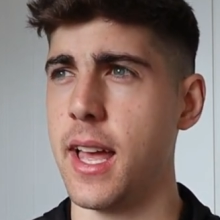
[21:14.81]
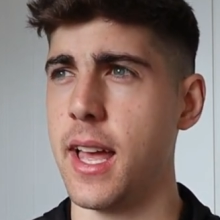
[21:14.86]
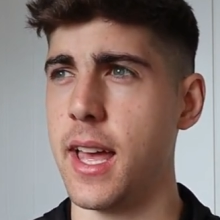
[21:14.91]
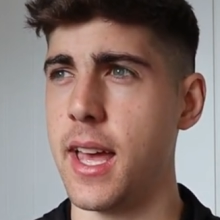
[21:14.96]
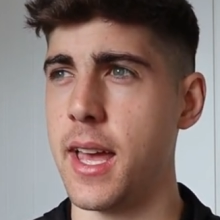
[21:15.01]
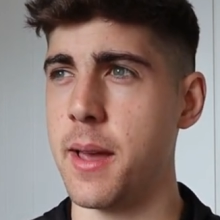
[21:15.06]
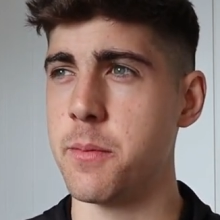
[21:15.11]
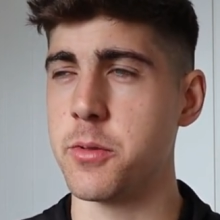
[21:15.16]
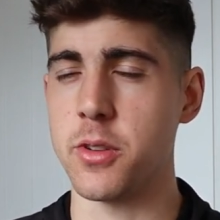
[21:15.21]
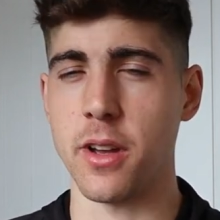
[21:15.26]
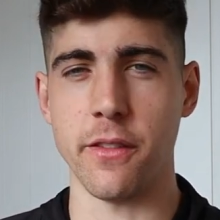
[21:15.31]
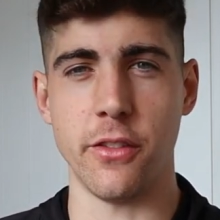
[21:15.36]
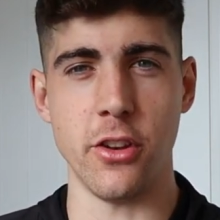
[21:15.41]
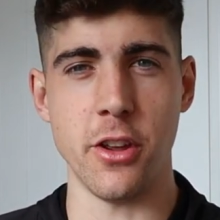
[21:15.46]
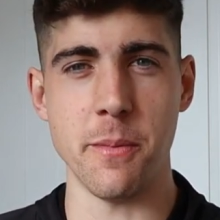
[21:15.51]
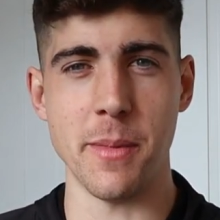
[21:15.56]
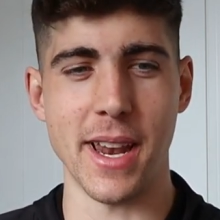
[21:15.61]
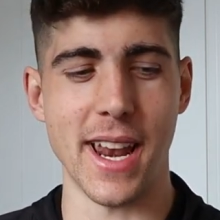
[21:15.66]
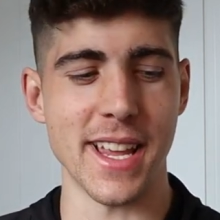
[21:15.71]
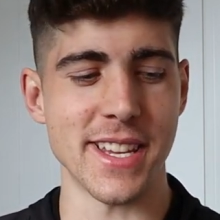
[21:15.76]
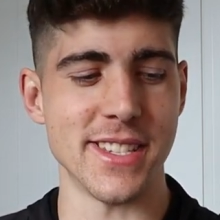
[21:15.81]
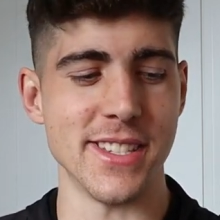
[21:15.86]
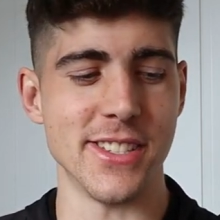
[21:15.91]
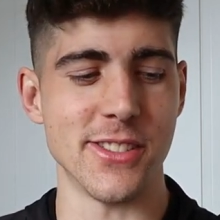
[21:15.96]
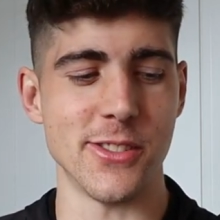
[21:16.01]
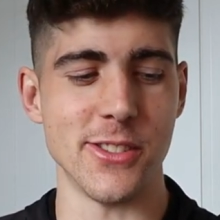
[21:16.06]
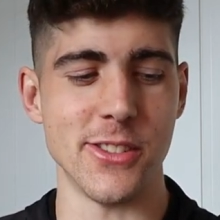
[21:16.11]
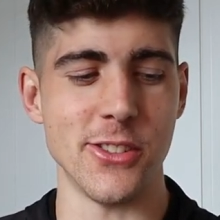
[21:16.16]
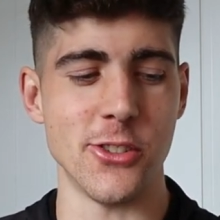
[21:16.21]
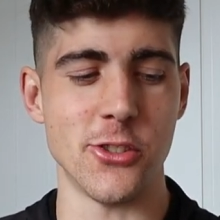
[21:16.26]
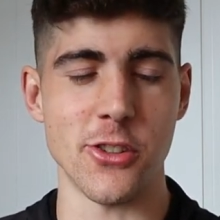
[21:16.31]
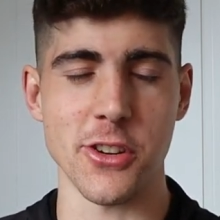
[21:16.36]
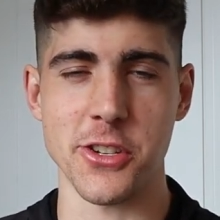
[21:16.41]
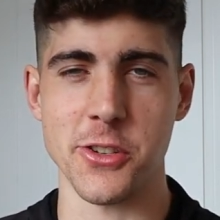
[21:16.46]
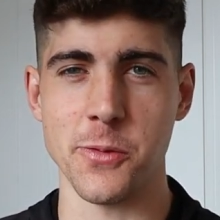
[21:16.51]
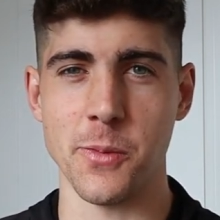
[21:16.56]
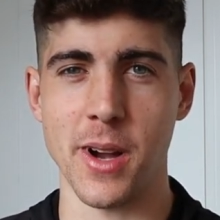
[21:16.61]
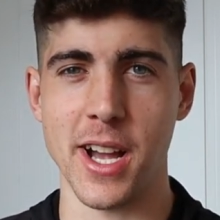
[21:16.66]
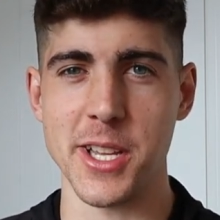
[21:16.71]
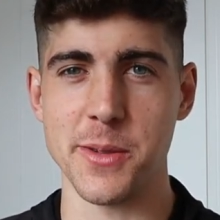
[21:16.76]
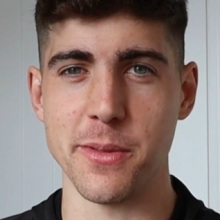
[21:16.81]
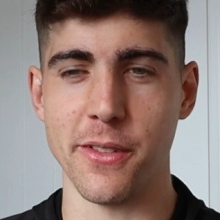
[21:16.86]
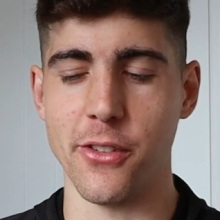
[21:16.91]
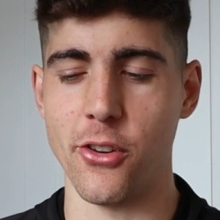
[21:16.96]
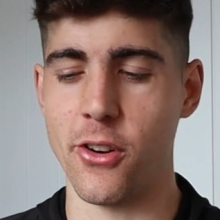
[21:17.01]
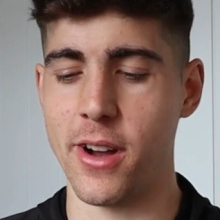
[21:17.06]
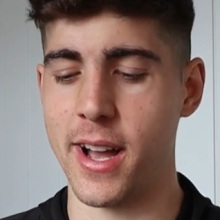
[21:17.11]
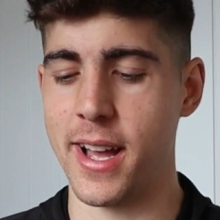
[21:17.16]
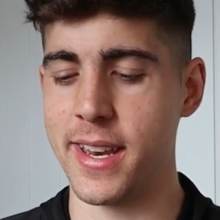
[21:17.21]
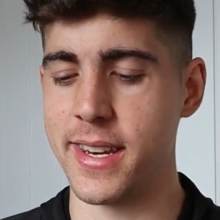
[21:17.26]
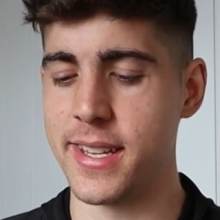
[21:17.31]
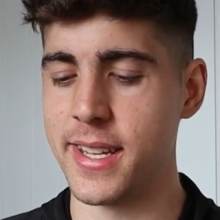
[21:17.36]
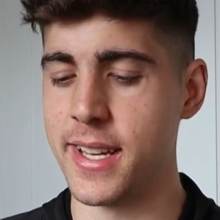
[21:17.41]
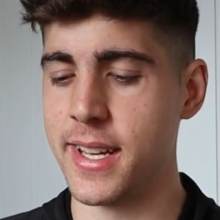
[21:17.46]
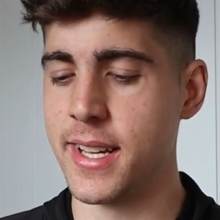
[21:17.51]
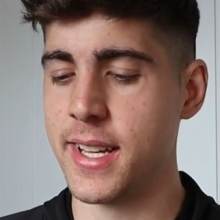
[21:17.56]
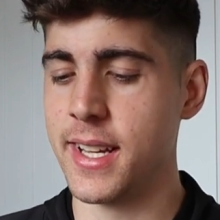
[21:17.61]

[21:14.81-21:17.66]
So I've learned my lessons nutrition-wise beforehand.